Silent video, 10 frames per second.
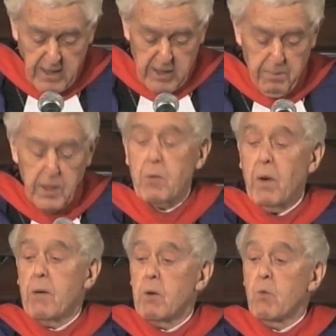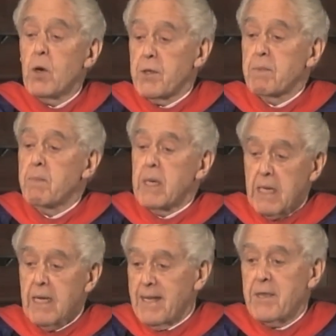to be the way we want them to be,
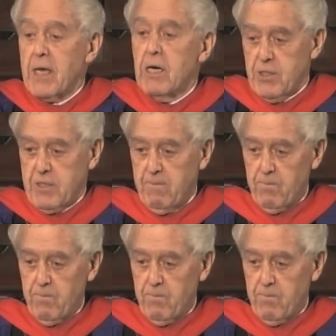nothing else.